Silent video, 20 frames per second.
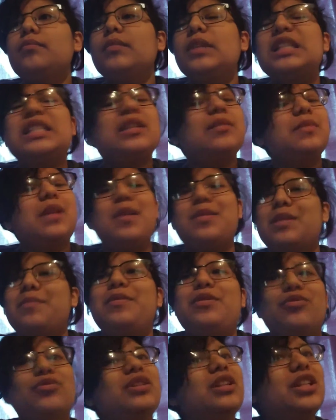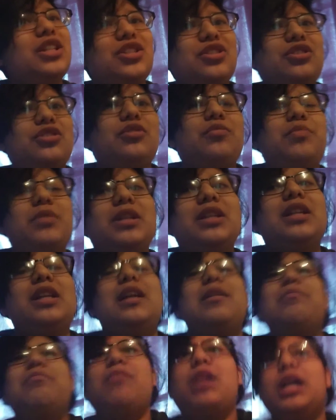sometimes it'd be really stupid.
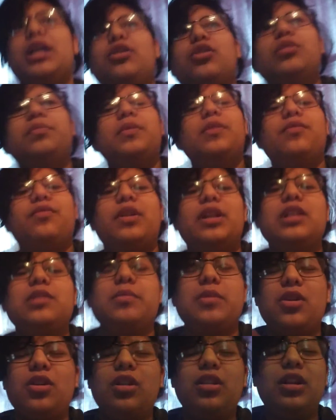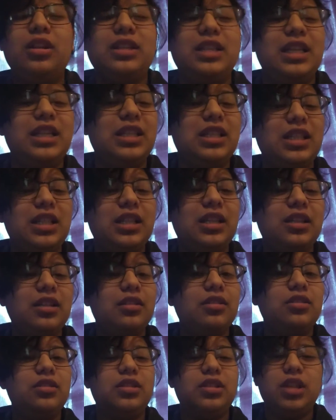And my group of friends we call autistic
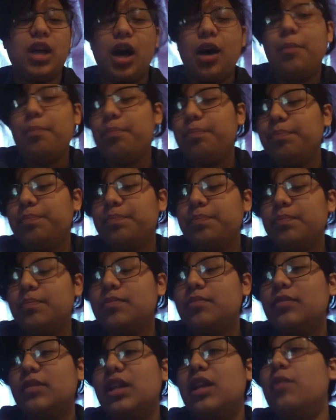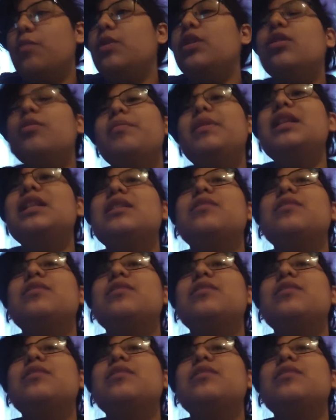dumb. We don't mean